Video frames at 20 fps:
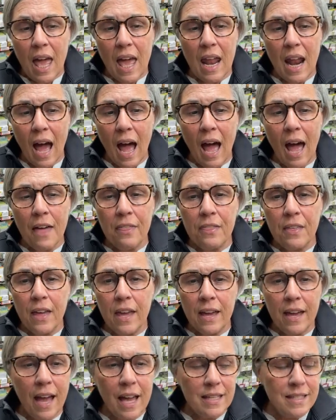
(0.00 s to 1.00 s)
And I
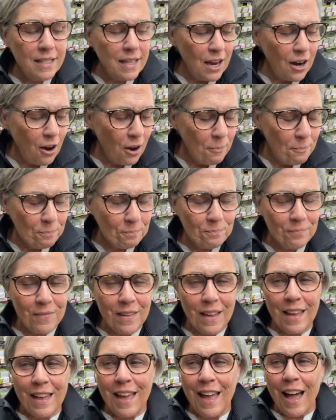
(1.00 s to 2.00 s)
think, hi, Sarah,
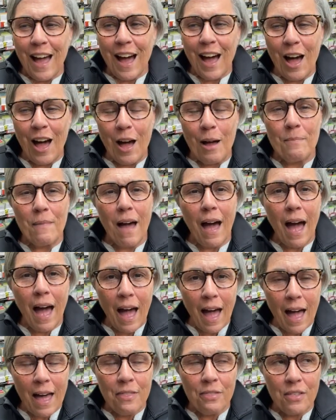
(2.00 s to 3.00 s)
um,
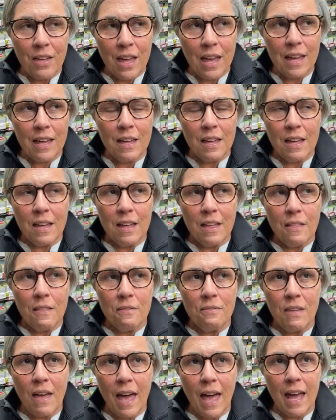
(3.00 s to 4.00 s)
I think
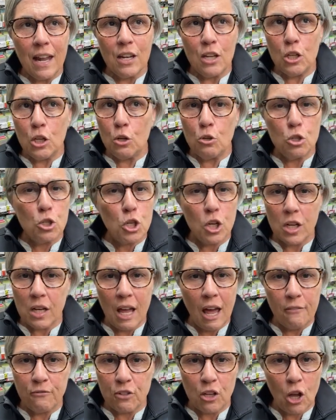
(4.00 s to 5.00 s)
that you
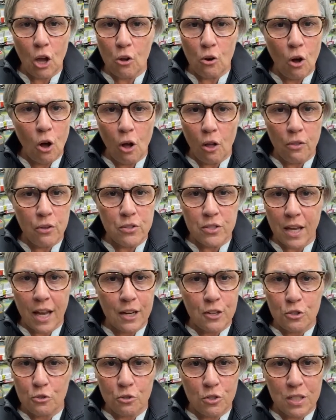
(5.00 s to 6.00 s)
shouldn't have to go to all those
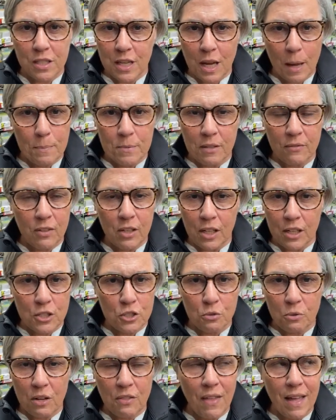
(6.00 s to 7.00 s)
extra steps of
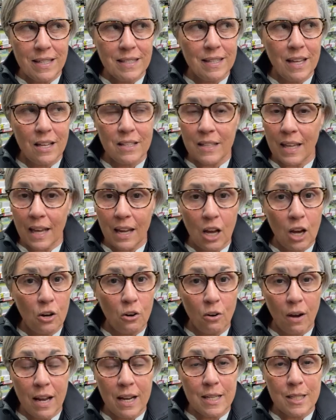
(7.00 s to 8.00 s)
glycerin. That sounds like
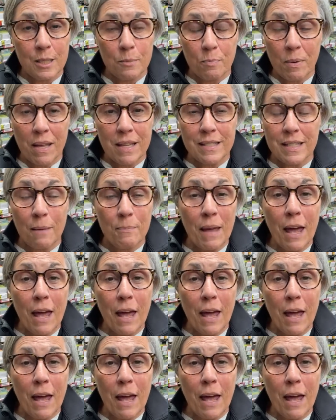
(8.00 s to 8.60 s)
a great expense.